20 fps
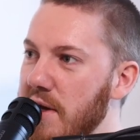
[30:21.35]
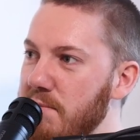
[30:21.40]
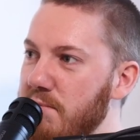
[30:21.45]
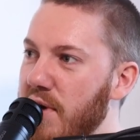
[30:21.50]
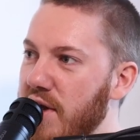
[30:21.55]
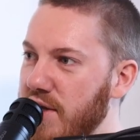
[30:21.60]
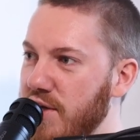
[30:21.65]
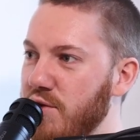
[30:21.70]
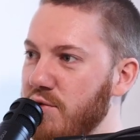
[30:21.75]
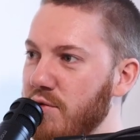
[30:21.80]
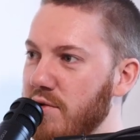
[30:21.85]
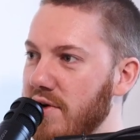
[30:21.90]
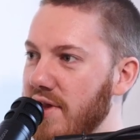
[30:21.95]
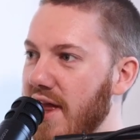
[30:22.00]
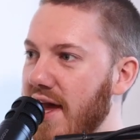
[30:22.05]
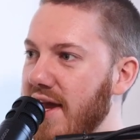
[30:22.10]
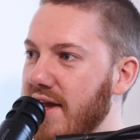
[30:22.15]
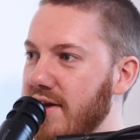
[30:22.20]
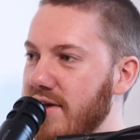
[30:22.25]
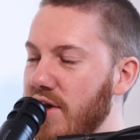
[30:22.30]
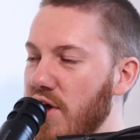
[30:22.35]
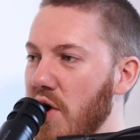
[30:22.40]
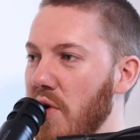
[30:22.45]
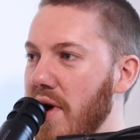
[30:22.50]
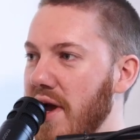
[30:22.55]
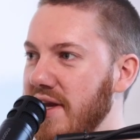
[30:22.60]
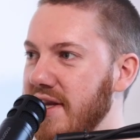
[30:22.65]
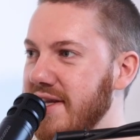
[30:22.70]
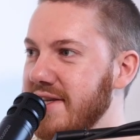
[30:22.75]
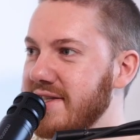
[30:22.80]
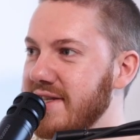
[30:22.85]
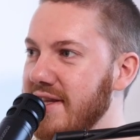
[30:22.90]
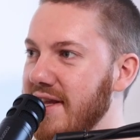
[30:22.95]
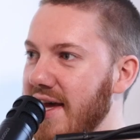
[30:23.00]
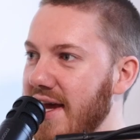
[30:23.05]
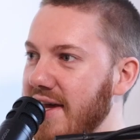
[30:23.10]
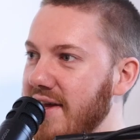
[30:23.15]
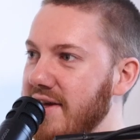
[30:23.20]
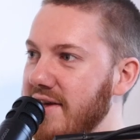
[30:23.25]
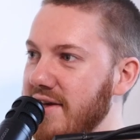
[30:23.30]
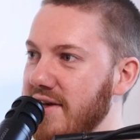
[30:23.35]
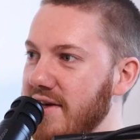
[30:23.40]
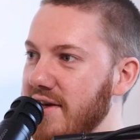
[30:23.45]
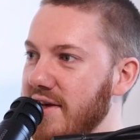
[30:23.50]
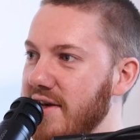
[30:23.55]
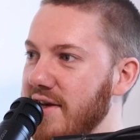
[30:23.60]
but you were like, no, I need to like